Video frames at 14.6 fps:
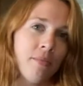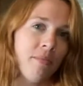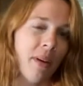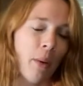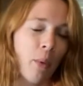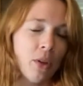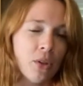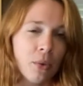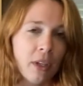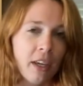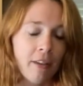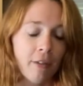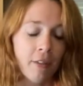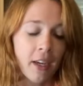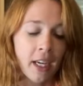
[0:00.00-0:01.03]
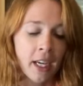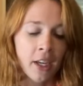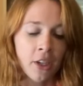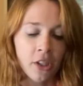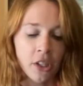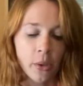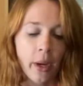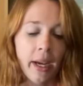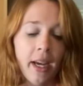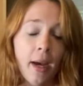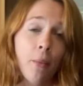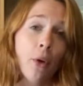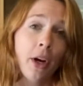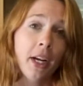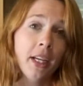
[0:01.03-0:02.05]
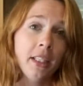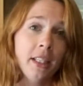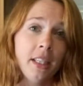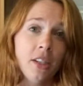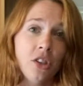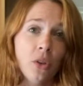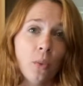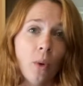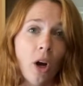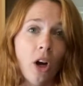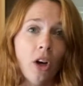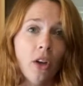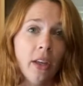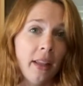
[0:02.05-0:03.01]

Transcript: I wasn't really a fan, so I upgraded to this DeWalt,